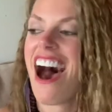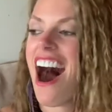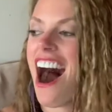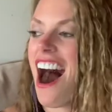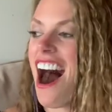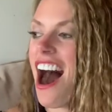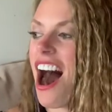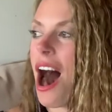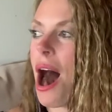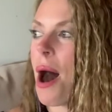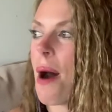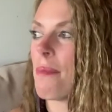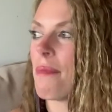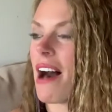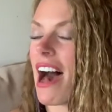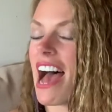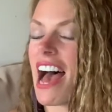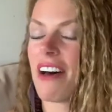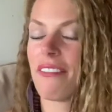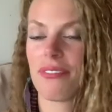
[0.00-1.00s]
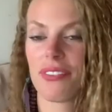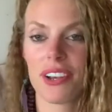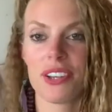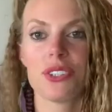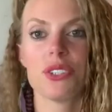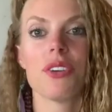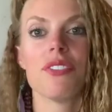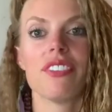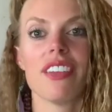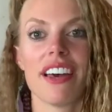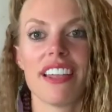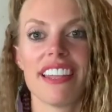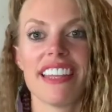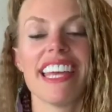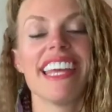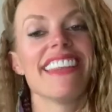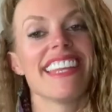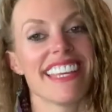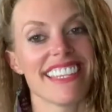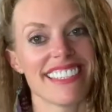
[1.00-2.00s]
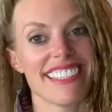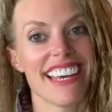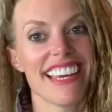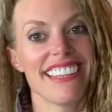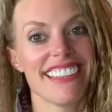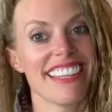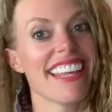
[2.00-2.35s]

I have friends who have done it and they said